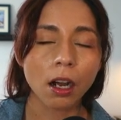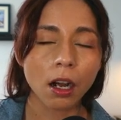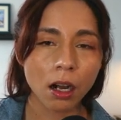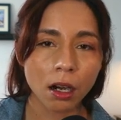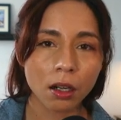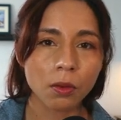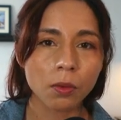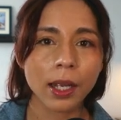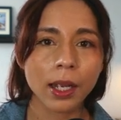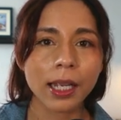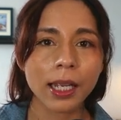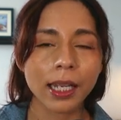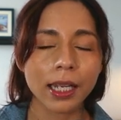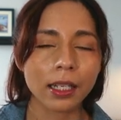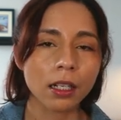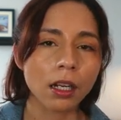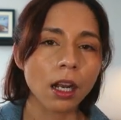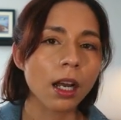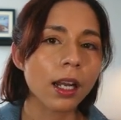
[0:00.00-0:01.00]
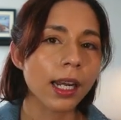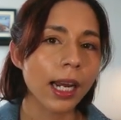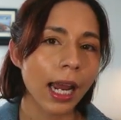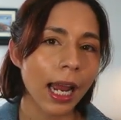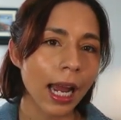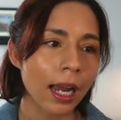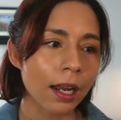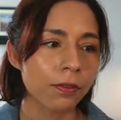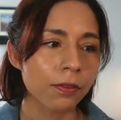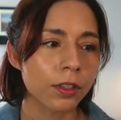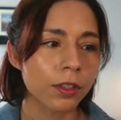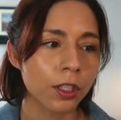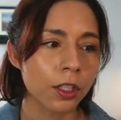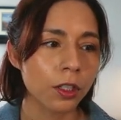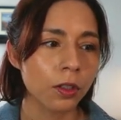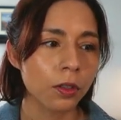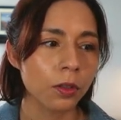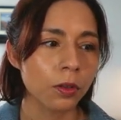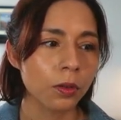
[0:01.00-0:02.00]
our way and not have
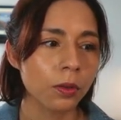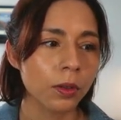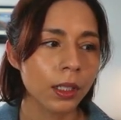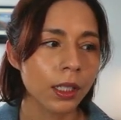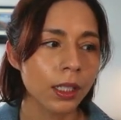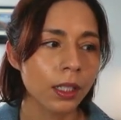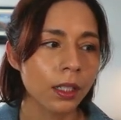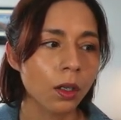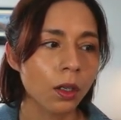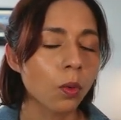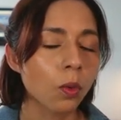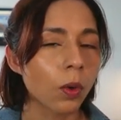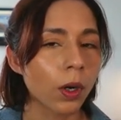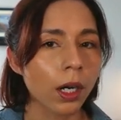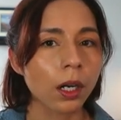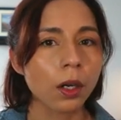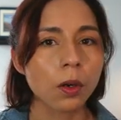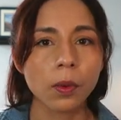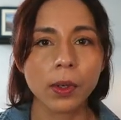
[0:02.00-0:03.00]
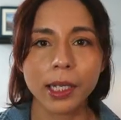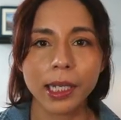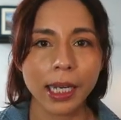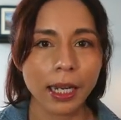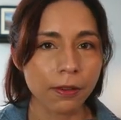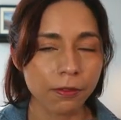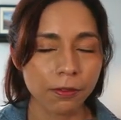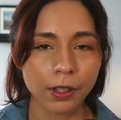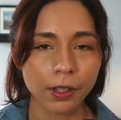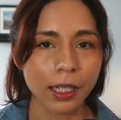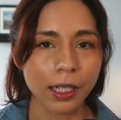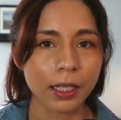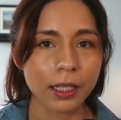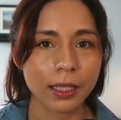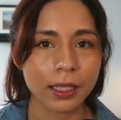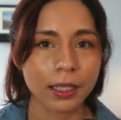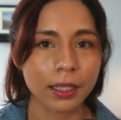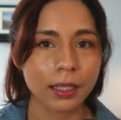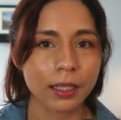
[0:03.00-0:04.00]
to work with
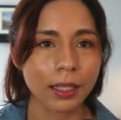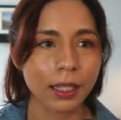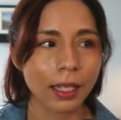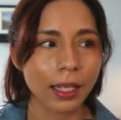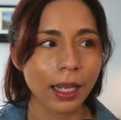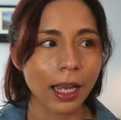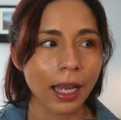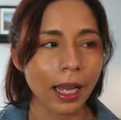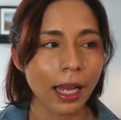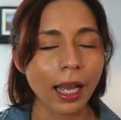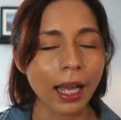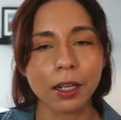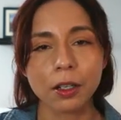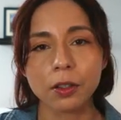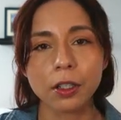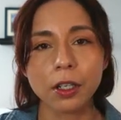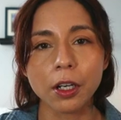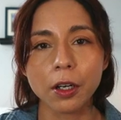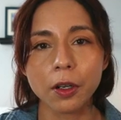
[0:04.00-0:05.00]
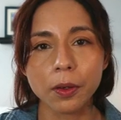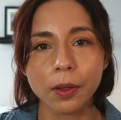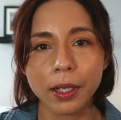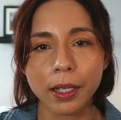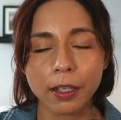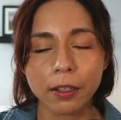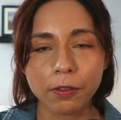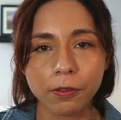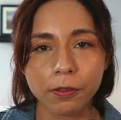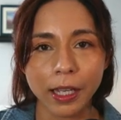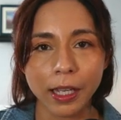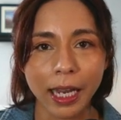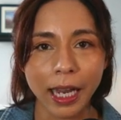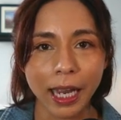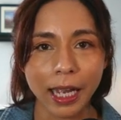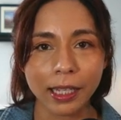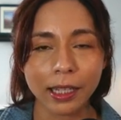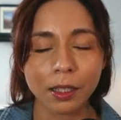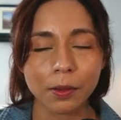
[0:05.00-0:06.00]
Netflix. I don't know if they
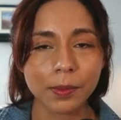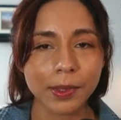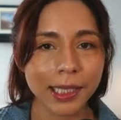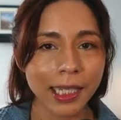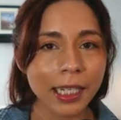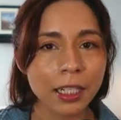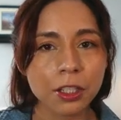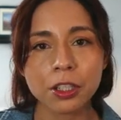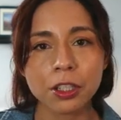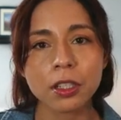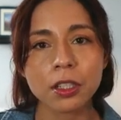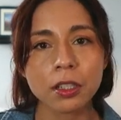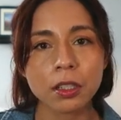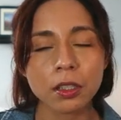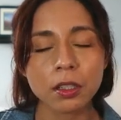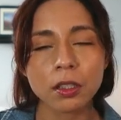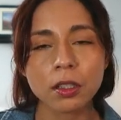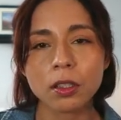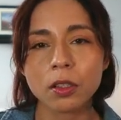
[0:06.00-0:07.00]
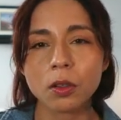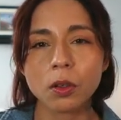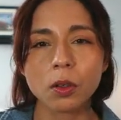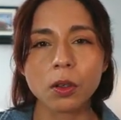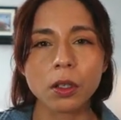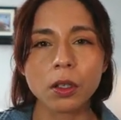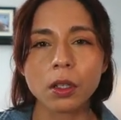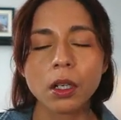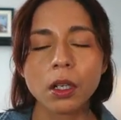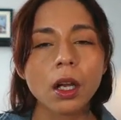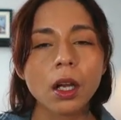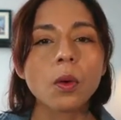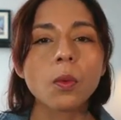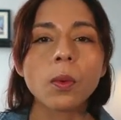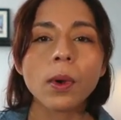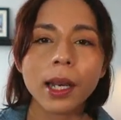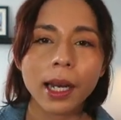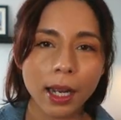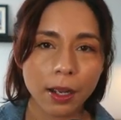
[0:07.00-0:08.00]
had limitations or
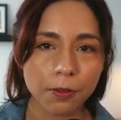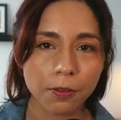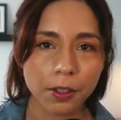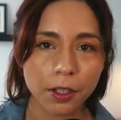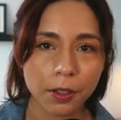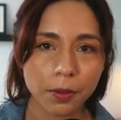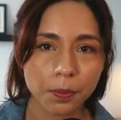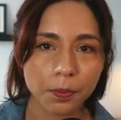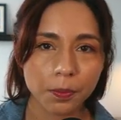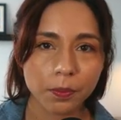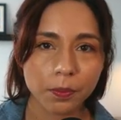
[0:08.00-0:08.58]
whatever.